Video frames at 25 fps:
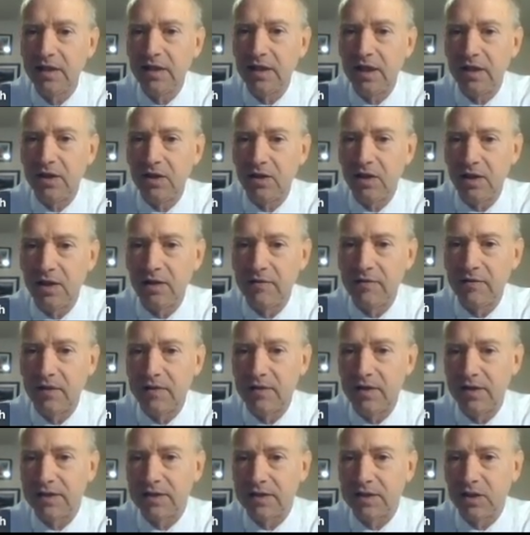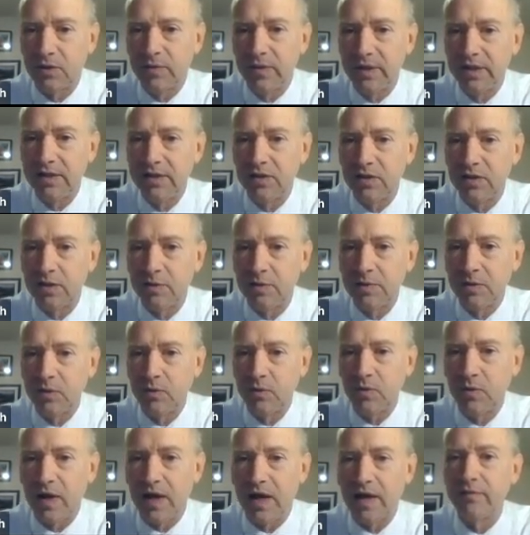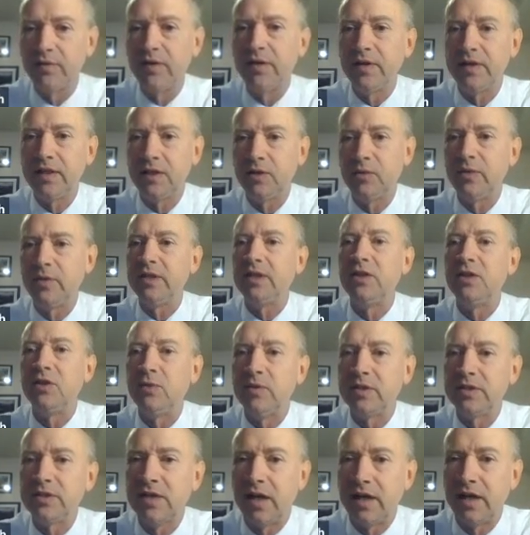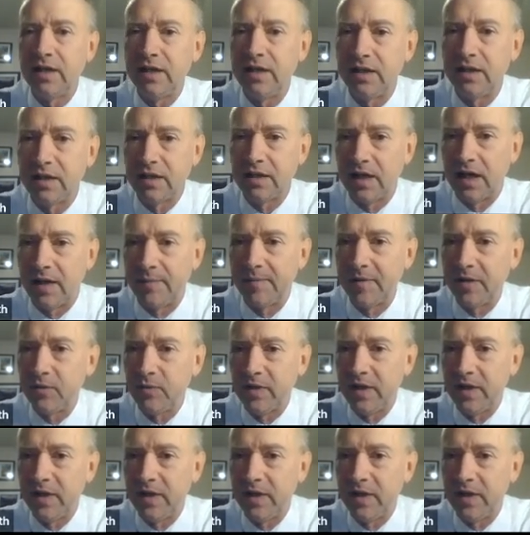and all of the things that we do, but everything we do is not economic.